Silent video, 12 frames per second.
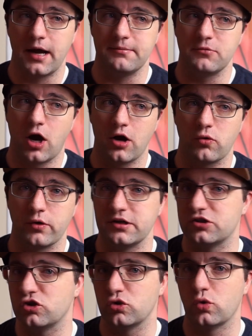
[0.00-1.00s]
I'm not going
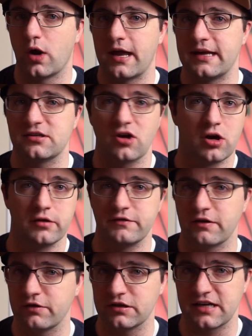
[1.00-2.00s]
to do a ton of
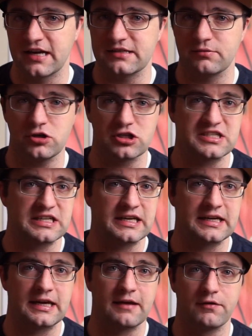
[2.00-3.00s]
different tests, we're just
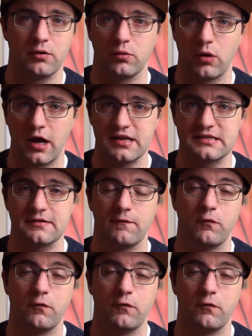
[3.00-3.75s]
seeing if it runs